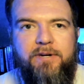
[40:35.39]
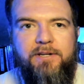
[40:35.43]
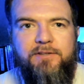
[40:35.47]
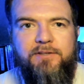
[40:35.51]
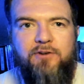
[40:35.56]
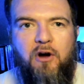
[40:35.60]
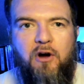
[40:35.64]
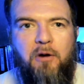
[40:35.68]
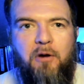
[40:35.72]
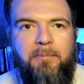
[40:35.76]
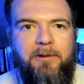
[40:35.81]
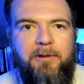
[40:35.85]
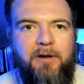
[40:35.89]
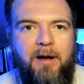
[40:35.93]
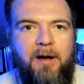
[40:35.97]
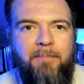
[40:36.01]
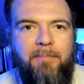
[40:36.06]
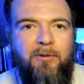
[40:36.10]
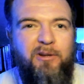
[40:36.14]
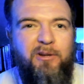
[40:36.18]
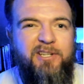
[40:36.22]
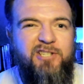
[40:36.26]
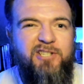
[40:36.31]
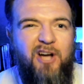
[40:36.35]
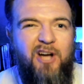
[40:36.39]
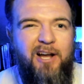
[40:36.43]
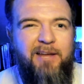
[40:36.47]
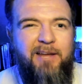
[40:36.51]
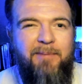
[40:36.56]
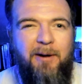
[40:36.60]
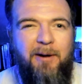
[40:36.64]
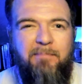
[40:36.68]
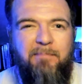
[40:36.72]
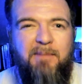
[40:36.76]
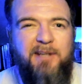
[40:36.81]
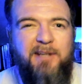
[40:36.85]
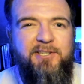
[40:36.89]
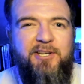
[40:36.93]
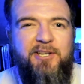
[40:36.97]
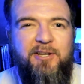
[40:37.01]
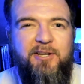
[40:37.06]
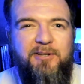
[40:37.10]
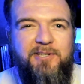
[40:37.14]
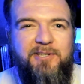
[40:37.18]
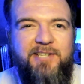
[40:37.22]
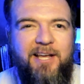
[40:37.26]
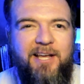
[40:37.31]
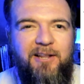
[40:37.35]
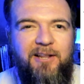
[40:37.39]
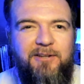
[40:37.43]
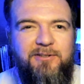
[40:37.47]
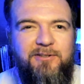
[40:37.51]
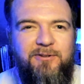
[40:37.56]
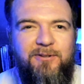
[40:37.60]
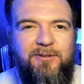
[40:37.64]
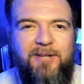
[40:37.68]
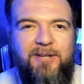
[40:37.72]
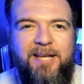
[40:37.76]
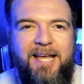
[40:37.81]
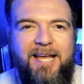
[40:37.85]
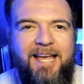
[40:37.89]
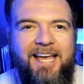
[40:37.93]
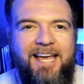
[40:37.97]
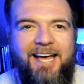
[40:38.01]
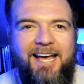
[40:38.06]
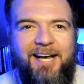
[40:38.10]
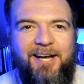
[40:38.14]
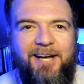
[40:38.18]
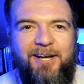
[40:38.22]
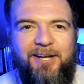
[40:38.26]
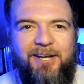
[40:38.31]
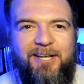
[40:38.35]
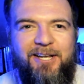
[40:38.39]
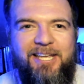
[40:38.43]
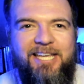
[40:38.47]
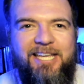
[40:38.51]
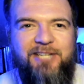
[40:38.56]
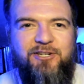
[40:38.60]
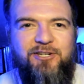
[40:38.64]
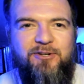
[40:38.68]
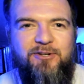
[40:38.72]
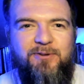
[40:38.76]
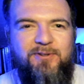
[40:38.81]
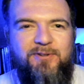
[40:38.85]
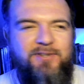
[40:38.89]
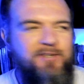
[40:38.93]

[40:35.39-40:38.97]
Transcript: So I'm only talking about musculoskeletal issues.